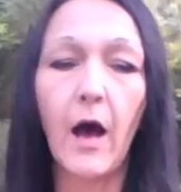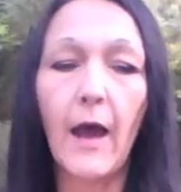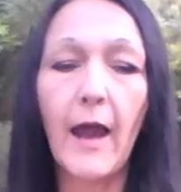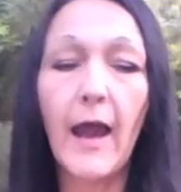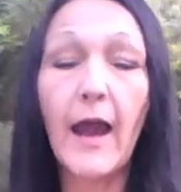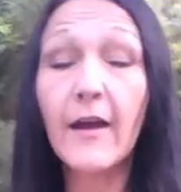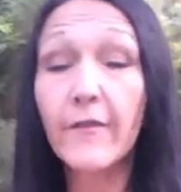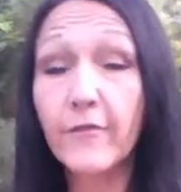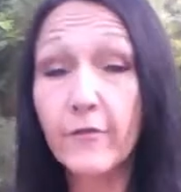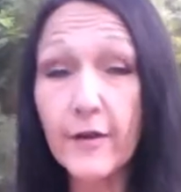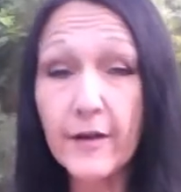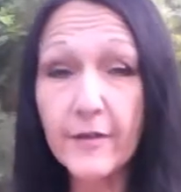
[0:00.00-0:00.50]

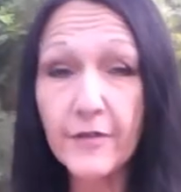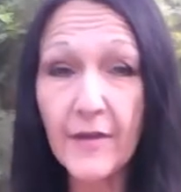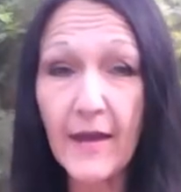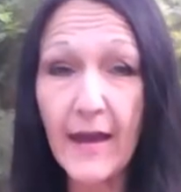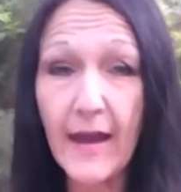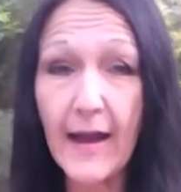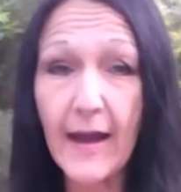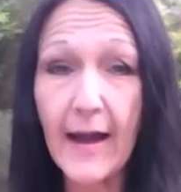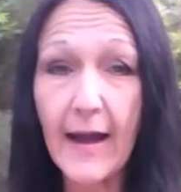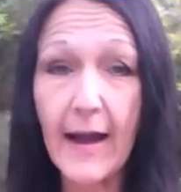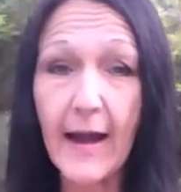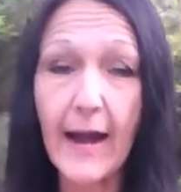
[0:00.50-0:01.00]

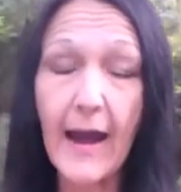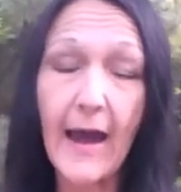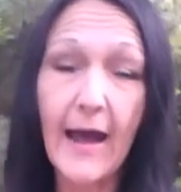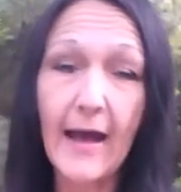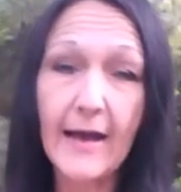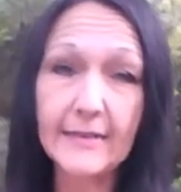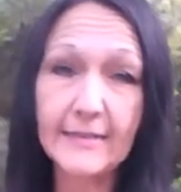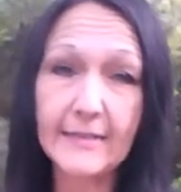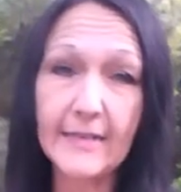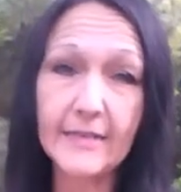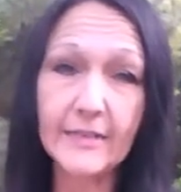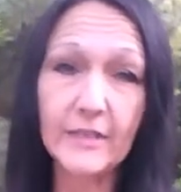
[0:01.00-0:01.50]
everything
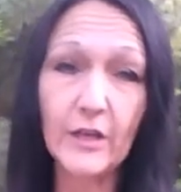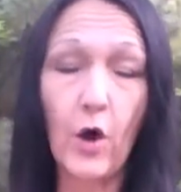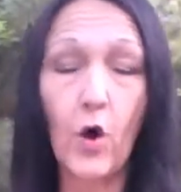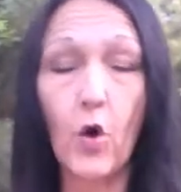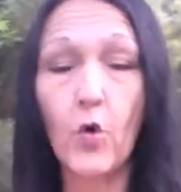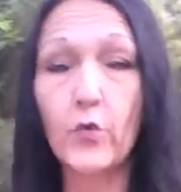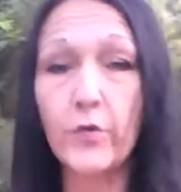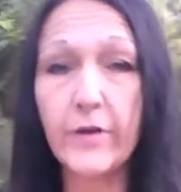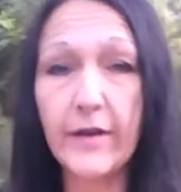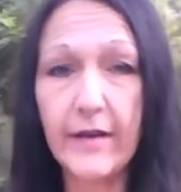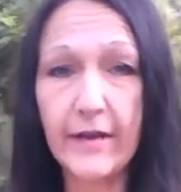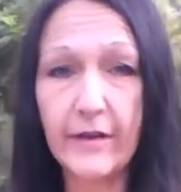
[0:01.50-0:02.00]
has its
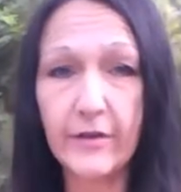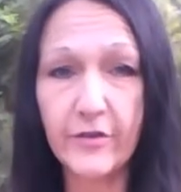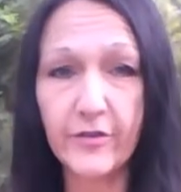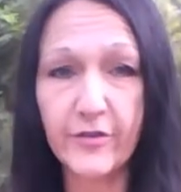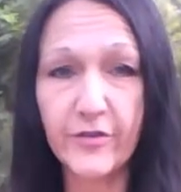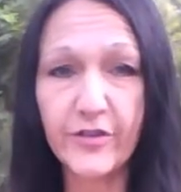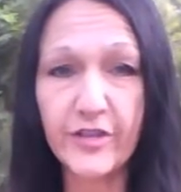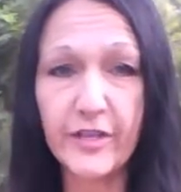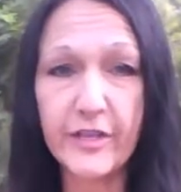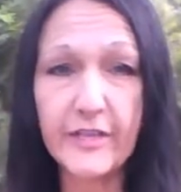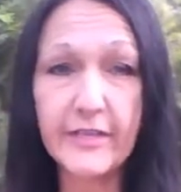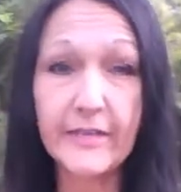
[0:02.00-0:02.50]
own
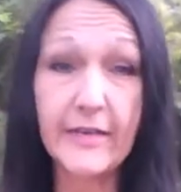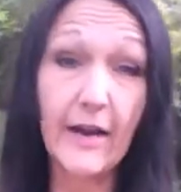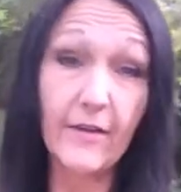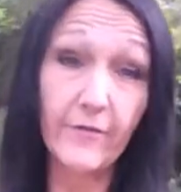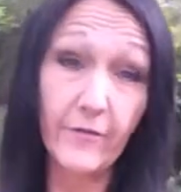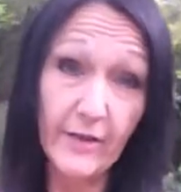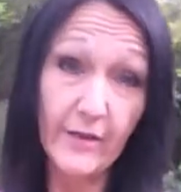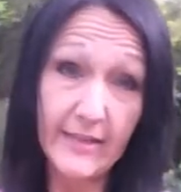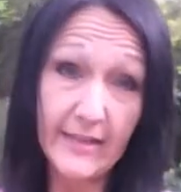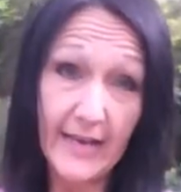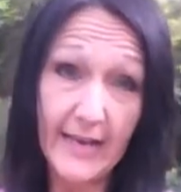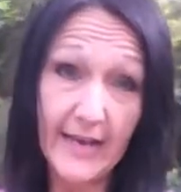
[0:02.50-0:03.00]
energy and
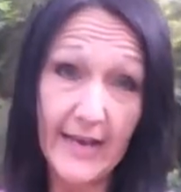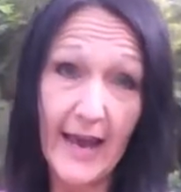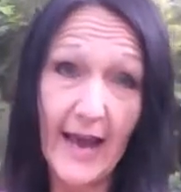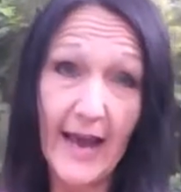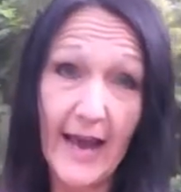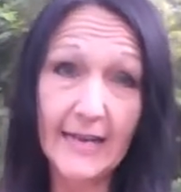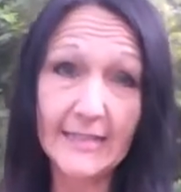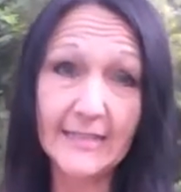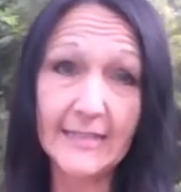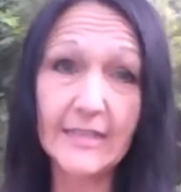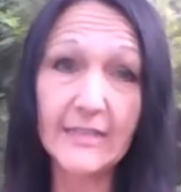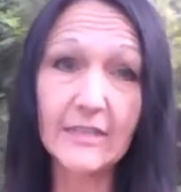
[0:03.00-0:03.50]
everything
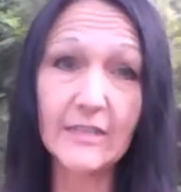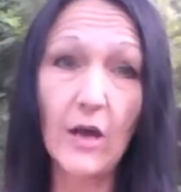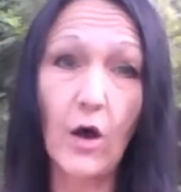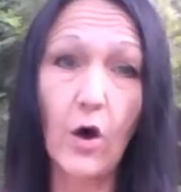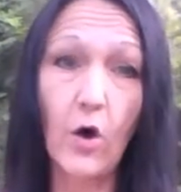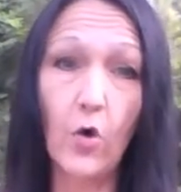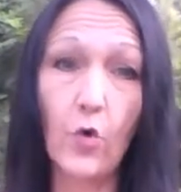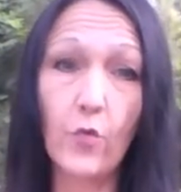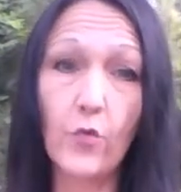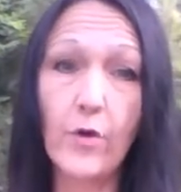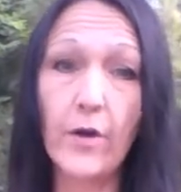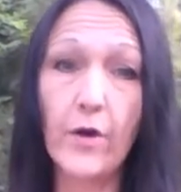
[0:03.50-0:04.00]
has its
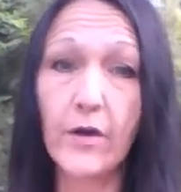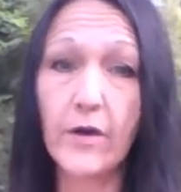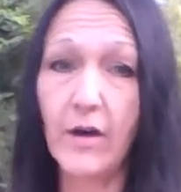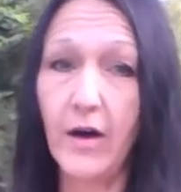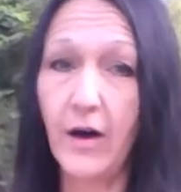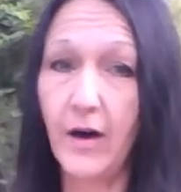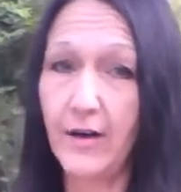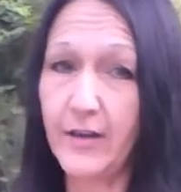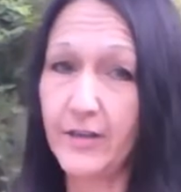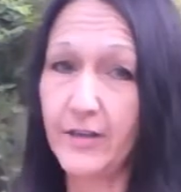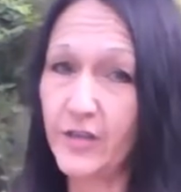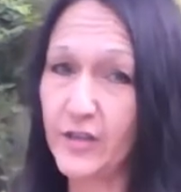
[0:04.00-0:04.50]
own
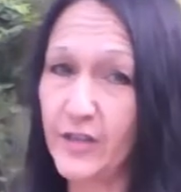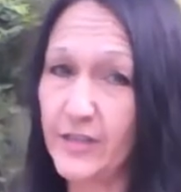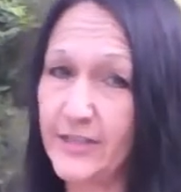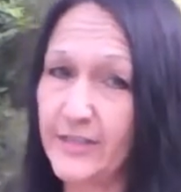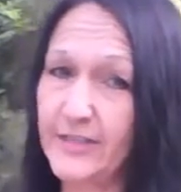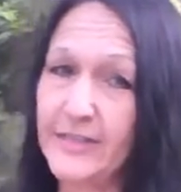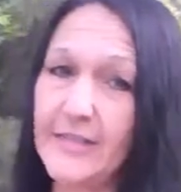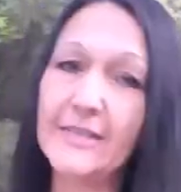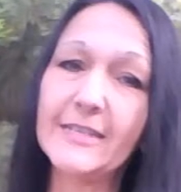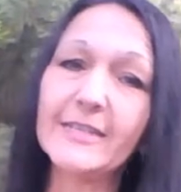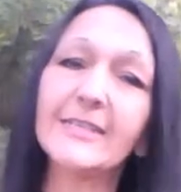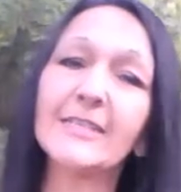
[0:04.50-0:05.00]

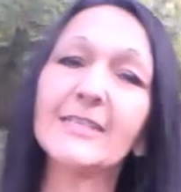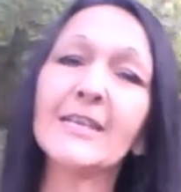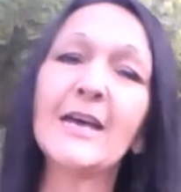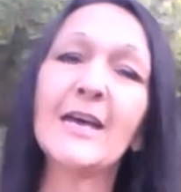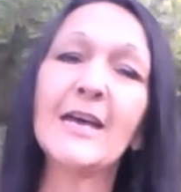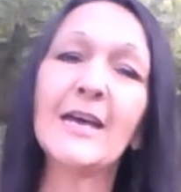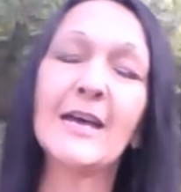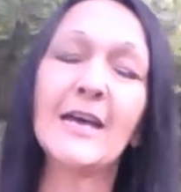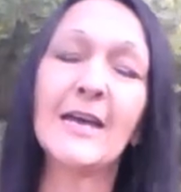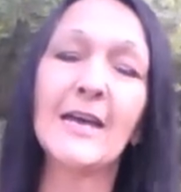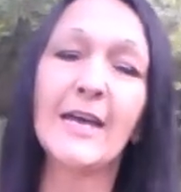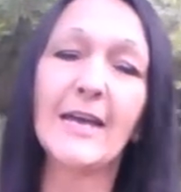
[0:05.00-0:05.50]
consciousness.
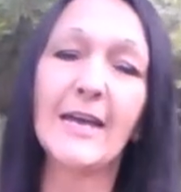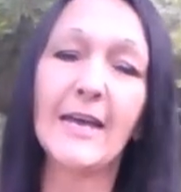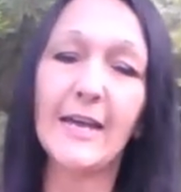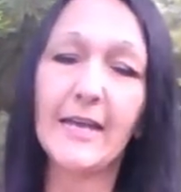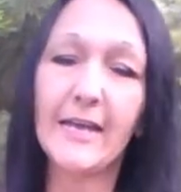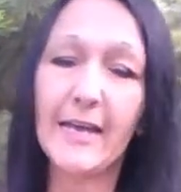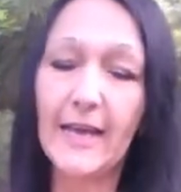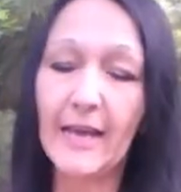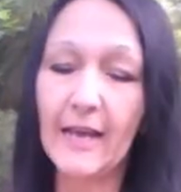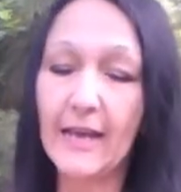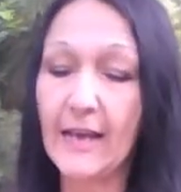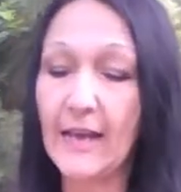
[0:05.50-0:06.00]

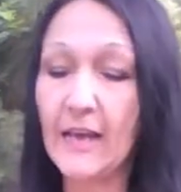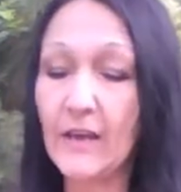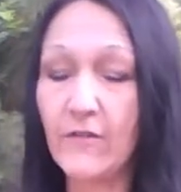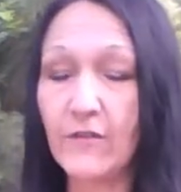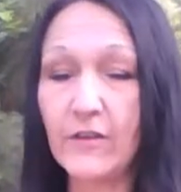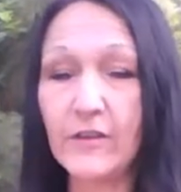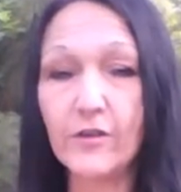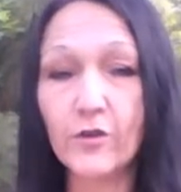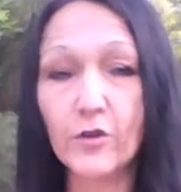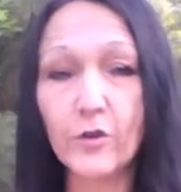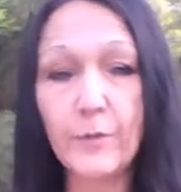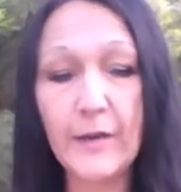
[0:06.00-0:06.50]

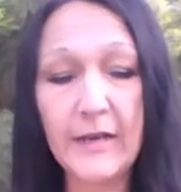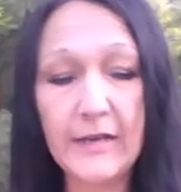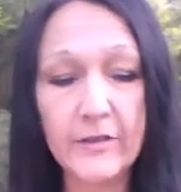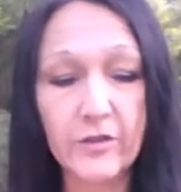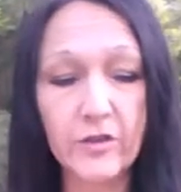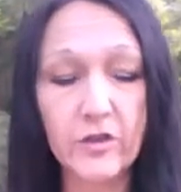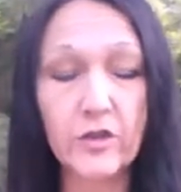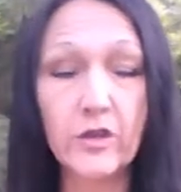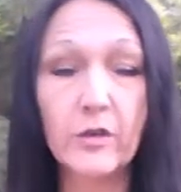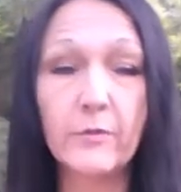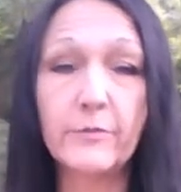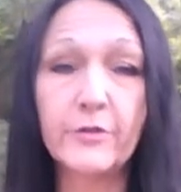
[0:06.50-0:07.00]
Even your
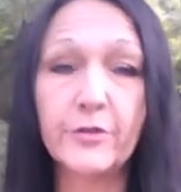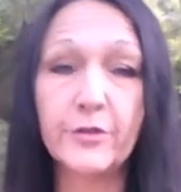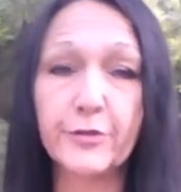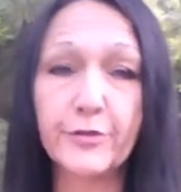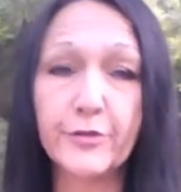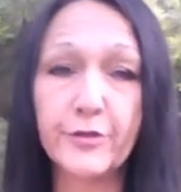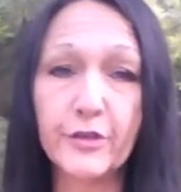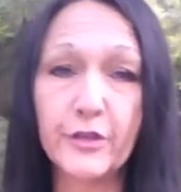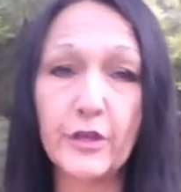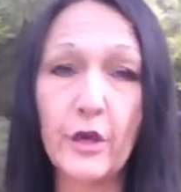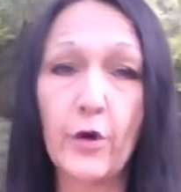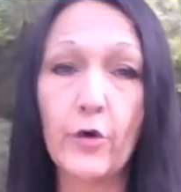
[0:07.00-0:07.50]
pendulums, your
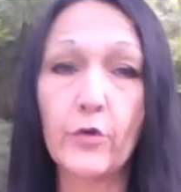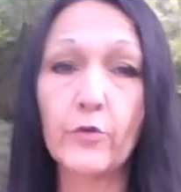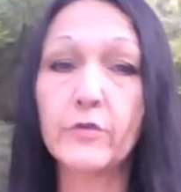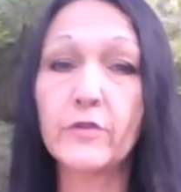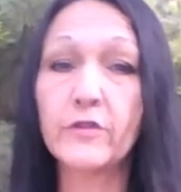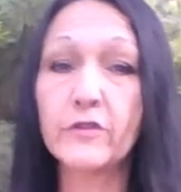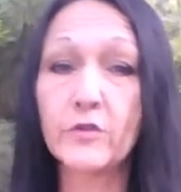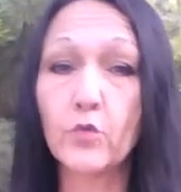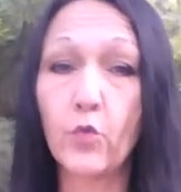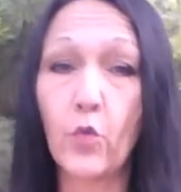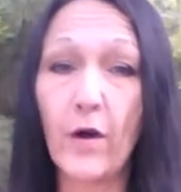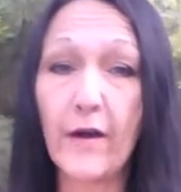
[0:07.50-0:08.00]

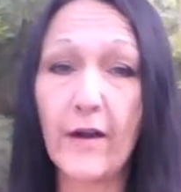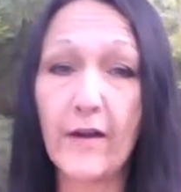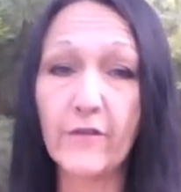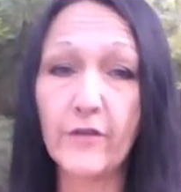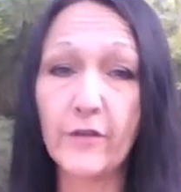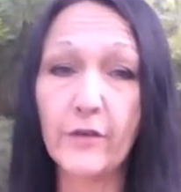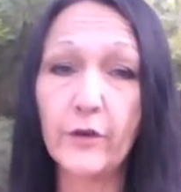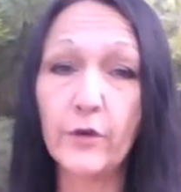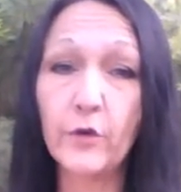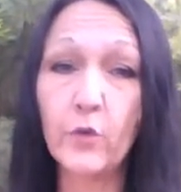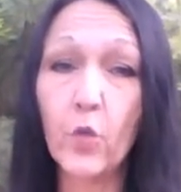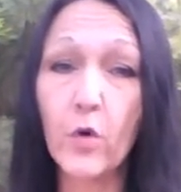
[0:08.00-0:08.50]
stones, whatever
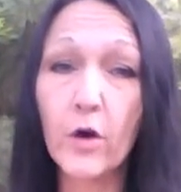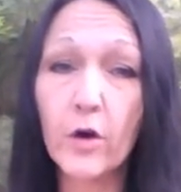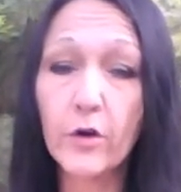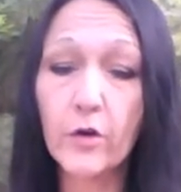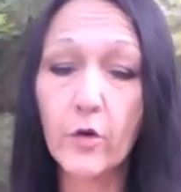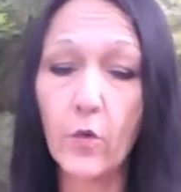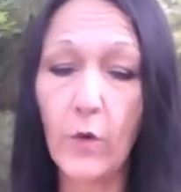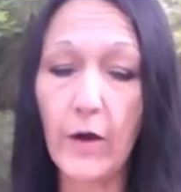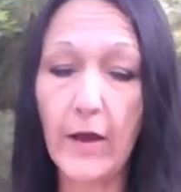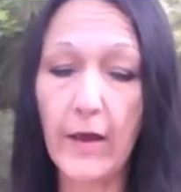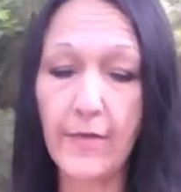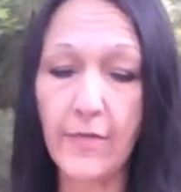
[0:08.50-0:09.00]
you
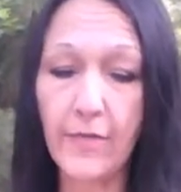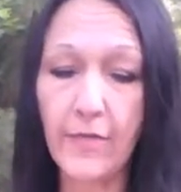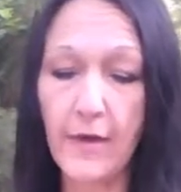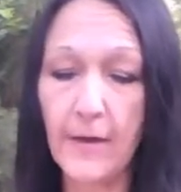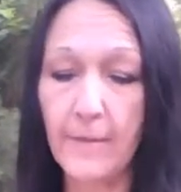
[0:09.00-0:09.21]
work with.